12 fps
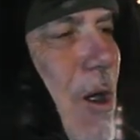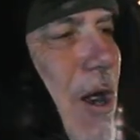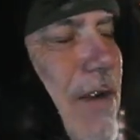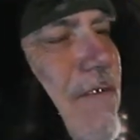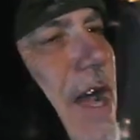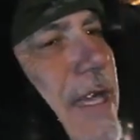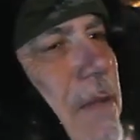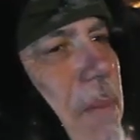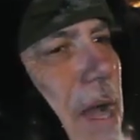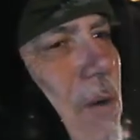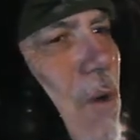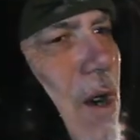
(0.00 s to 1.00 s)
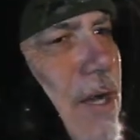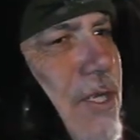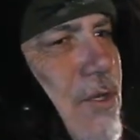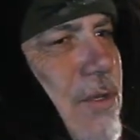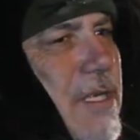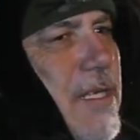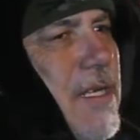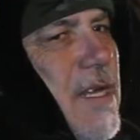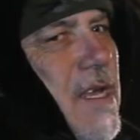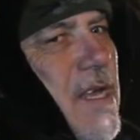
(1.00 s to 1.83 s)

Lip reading: part of Occupy Wall Street,